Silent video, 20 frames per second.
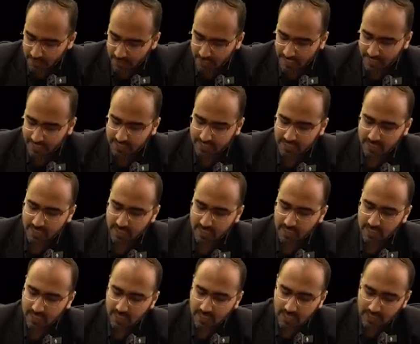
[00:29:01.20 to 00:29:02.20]
Next,
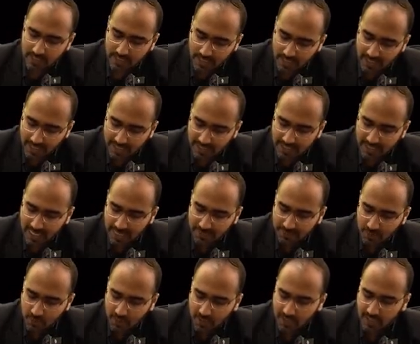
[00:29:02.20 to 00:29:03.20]
the next
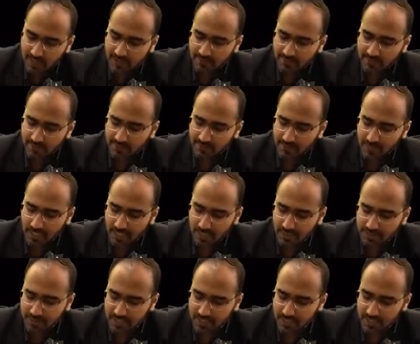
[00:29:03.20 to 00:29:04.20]
capnograph that
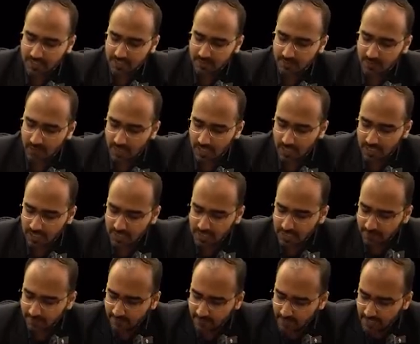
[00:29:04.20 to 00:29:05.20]
you see is what?
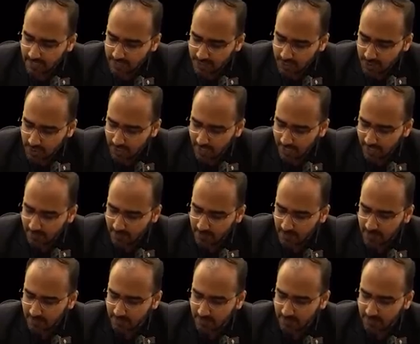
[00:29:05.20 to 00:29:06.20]
First, you have to
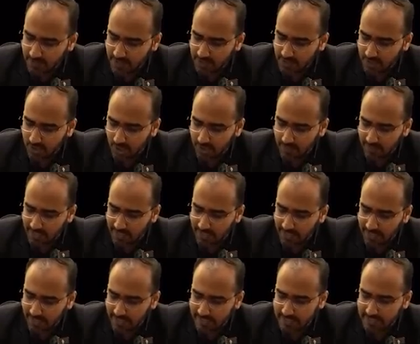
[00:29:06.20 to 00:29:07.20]
remember the normal,
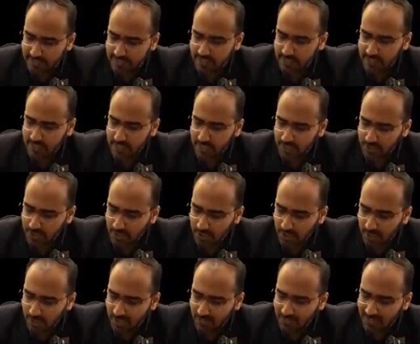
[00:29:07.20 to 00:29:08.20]
guys.
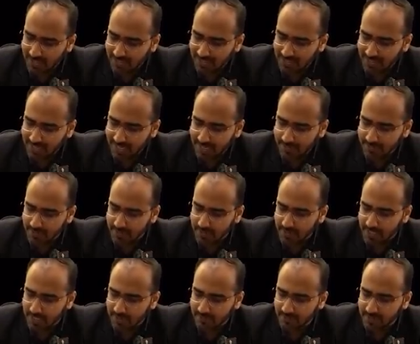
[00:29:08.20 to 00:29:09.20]
Normal
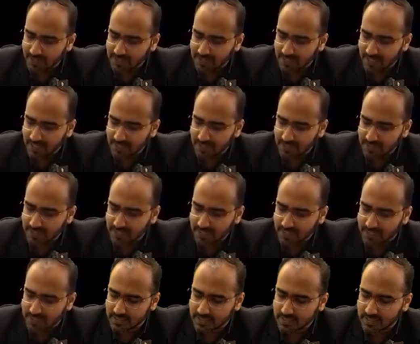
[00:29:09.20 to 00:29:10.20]
capnograph is like
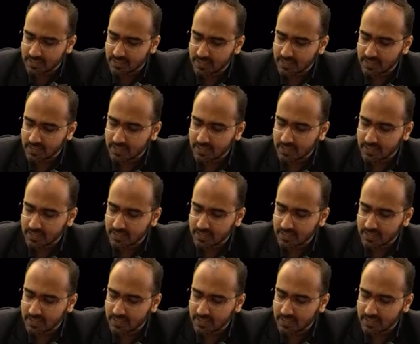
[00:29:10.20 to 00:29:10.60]
this.